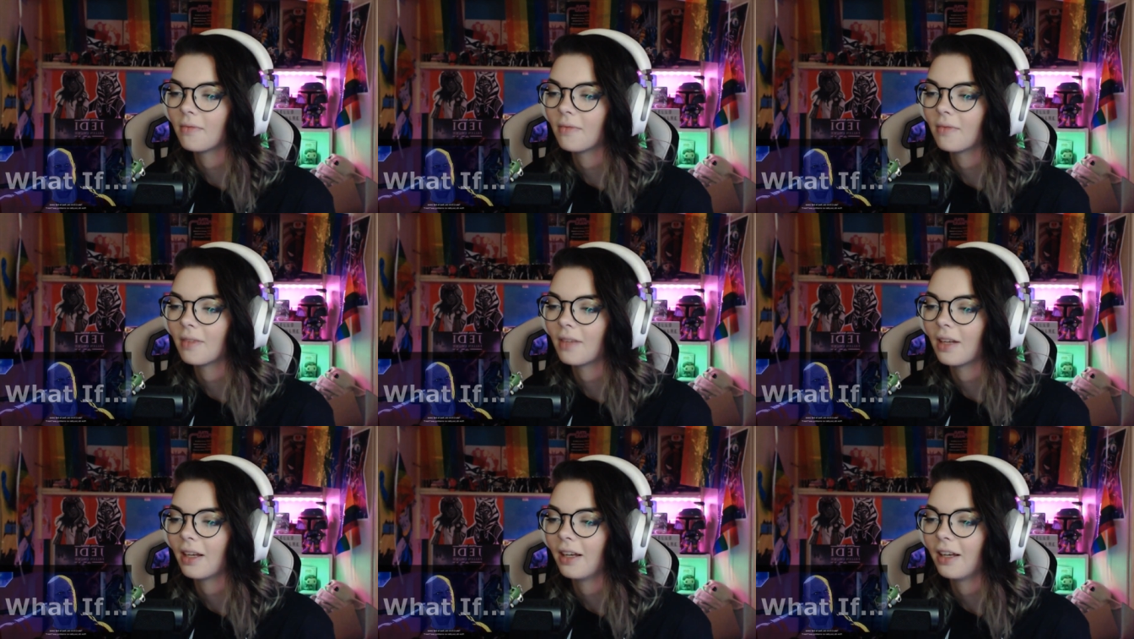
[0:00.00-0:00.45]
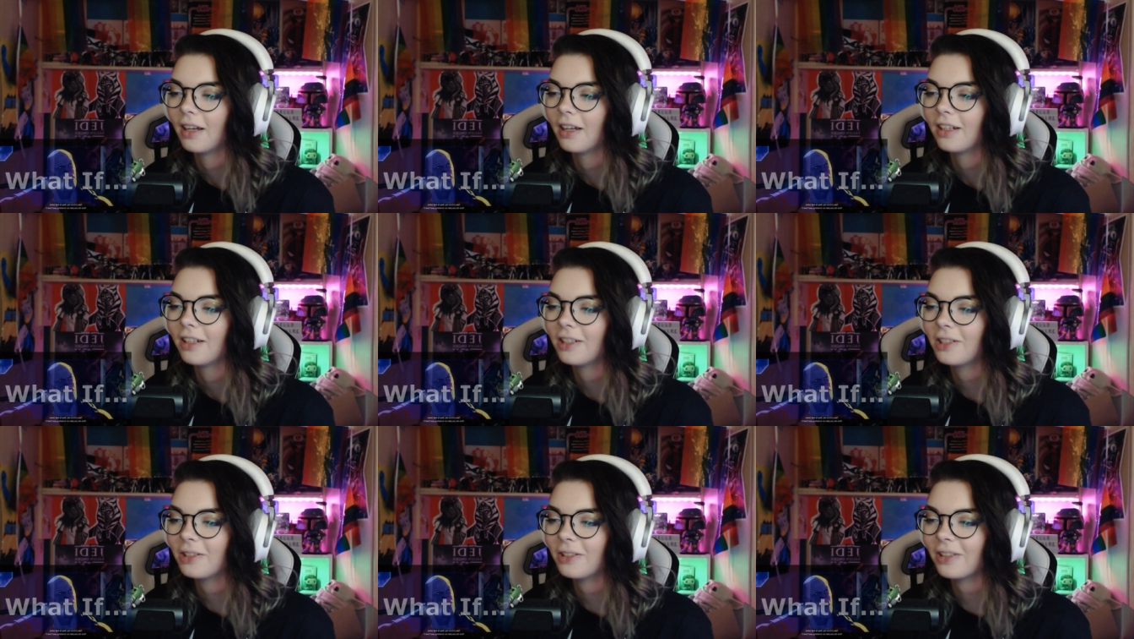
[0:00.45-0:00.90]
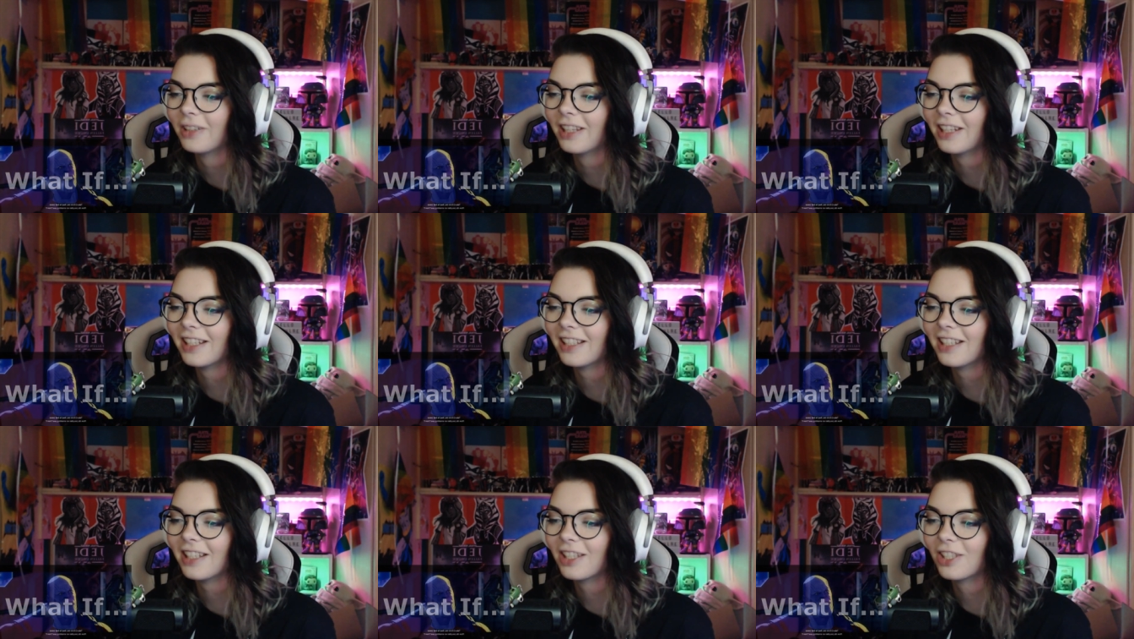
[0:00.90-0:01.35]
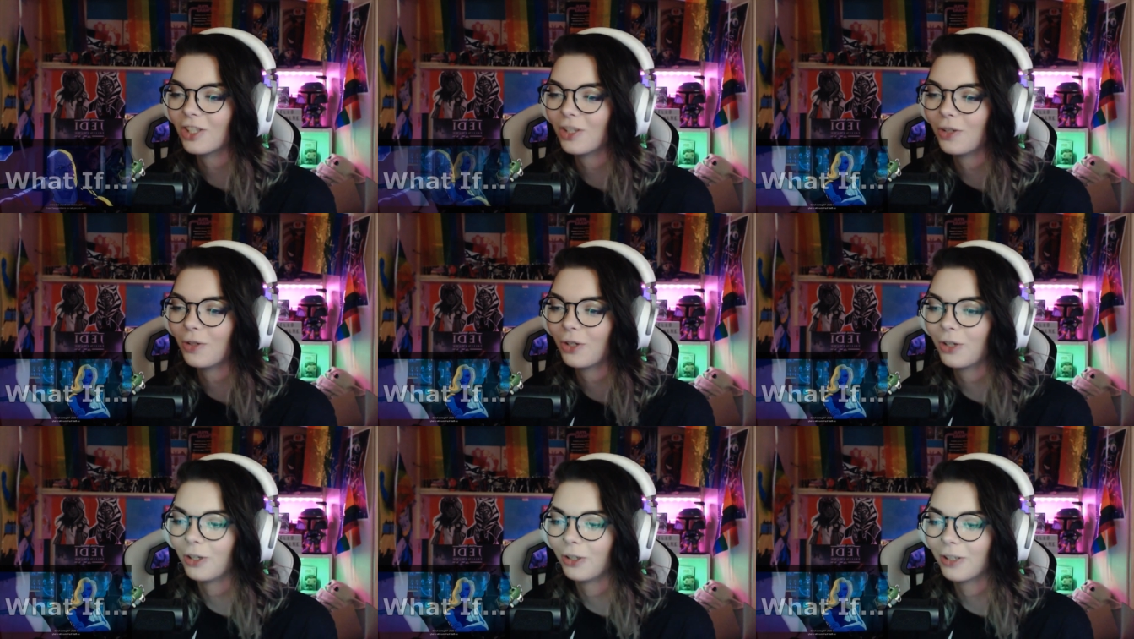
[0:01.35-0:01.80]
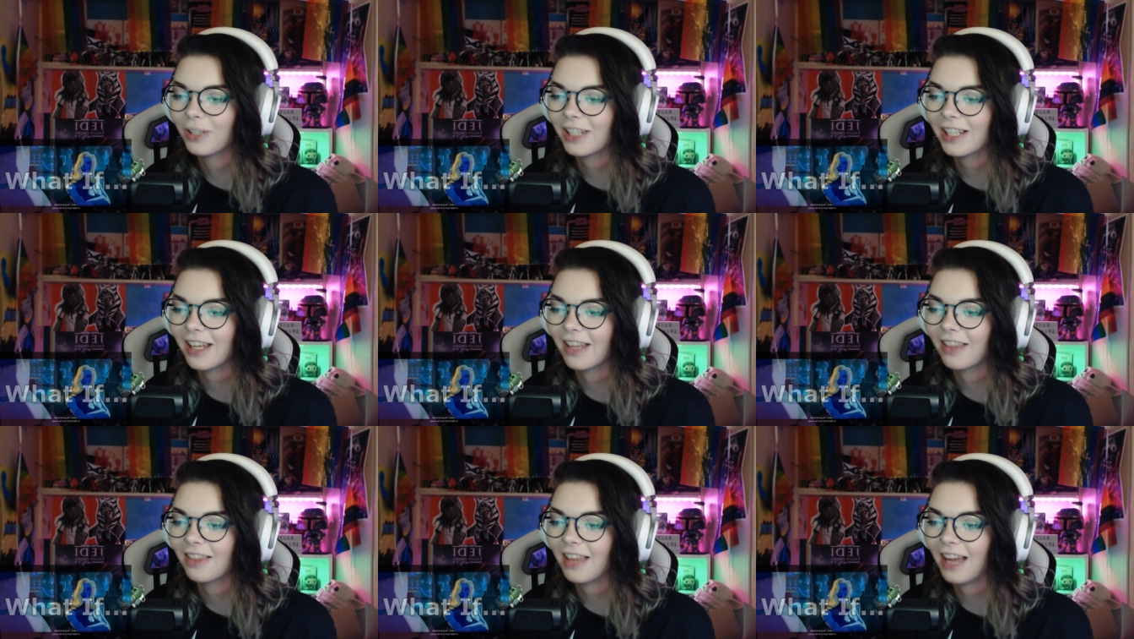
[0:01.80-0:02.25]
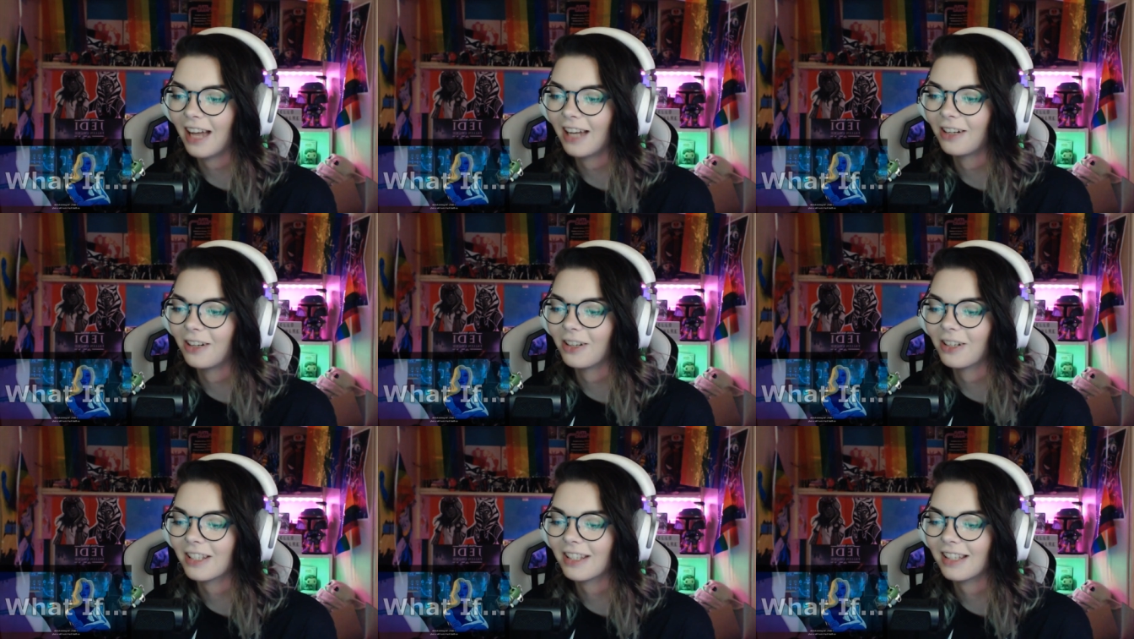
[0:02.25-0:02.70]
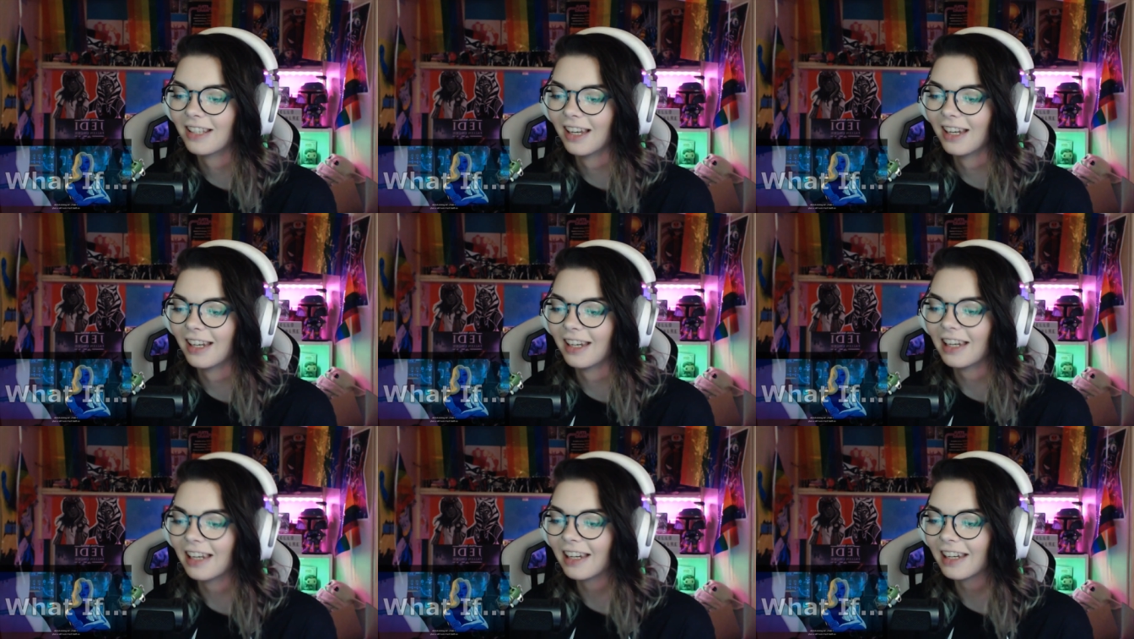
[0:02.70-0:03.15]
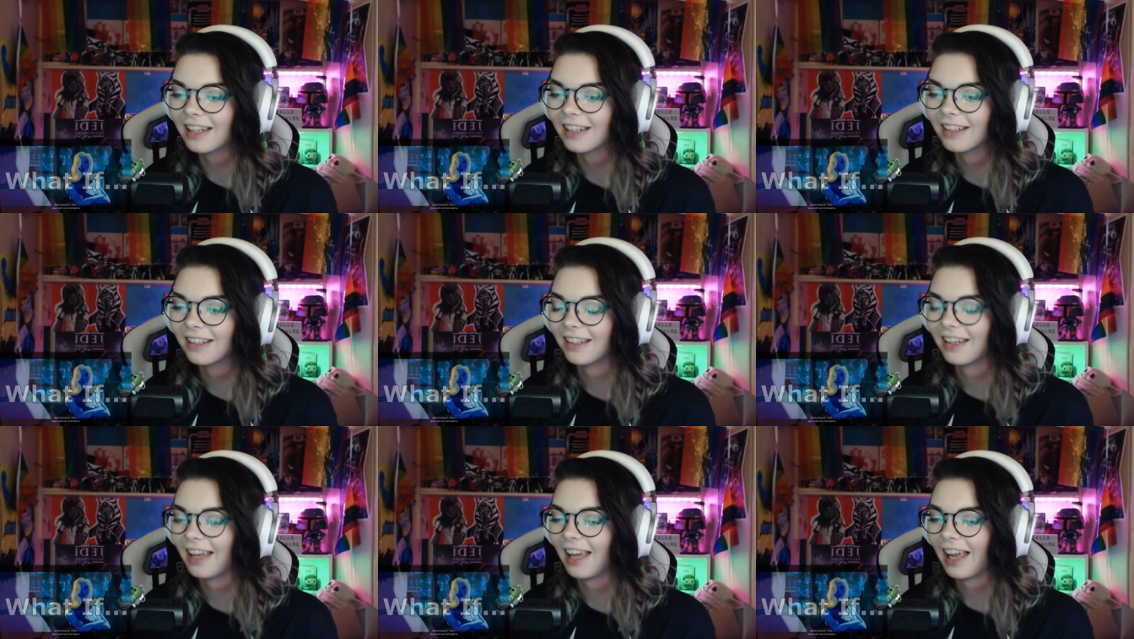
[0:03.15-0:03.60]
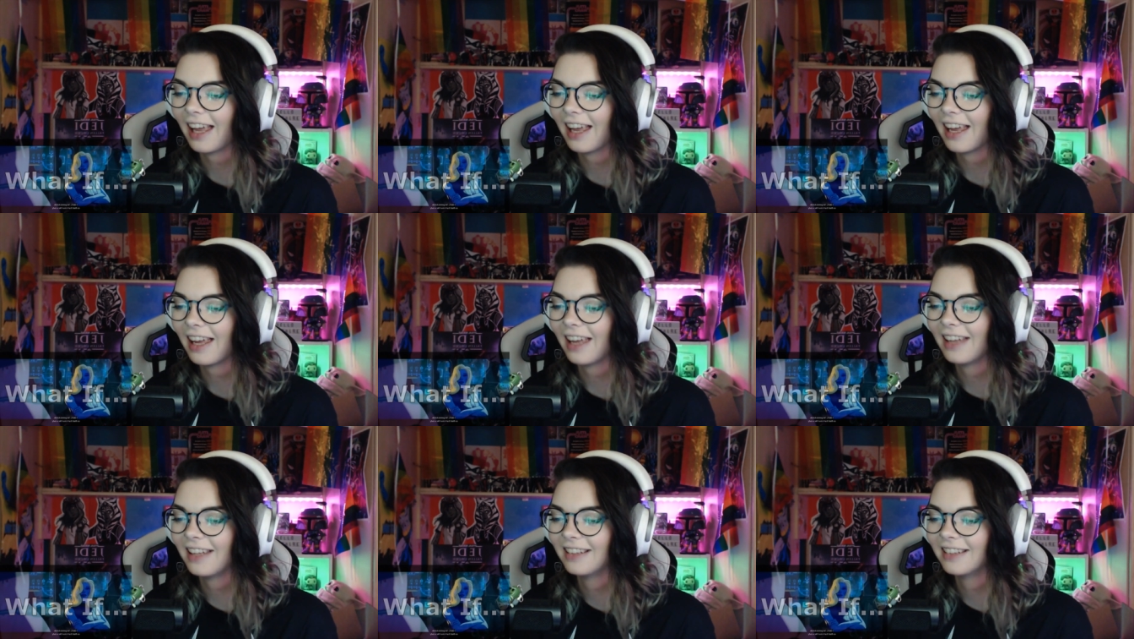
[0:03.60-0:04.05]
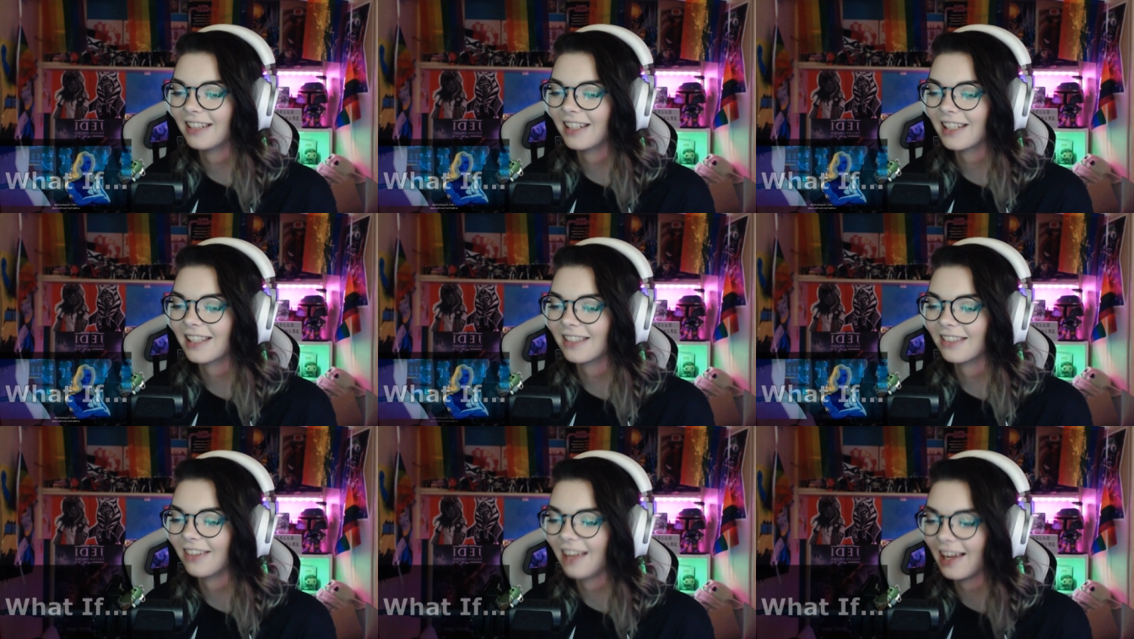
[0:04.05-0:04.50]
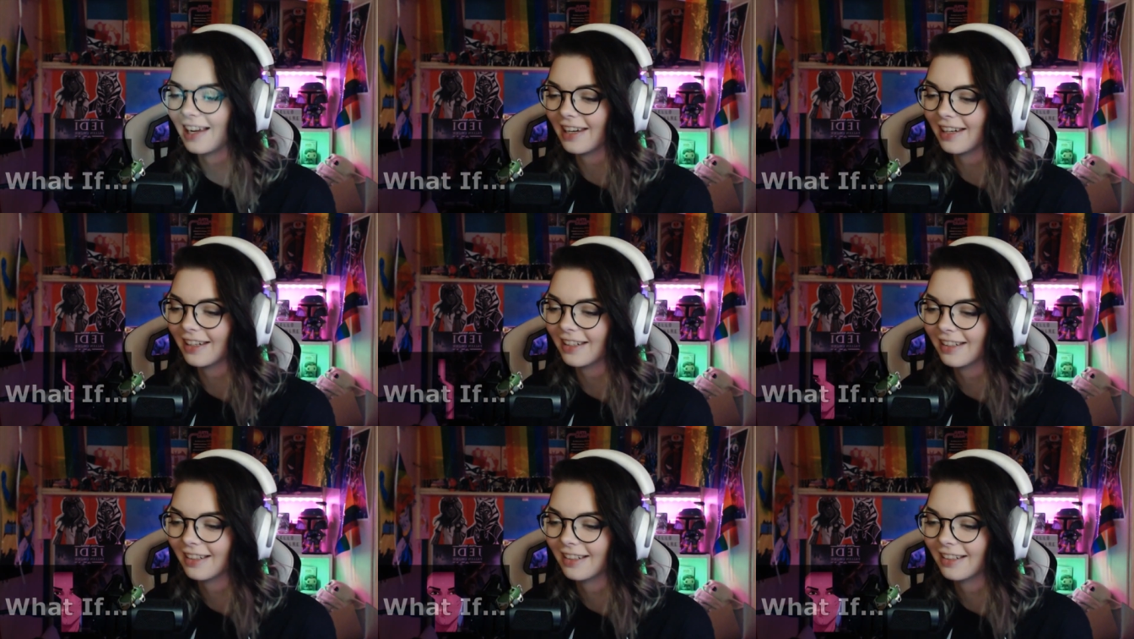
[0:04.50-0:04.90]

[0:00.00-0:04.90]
How do you plan on Dude, this is so cool seeing Thanos like in this light.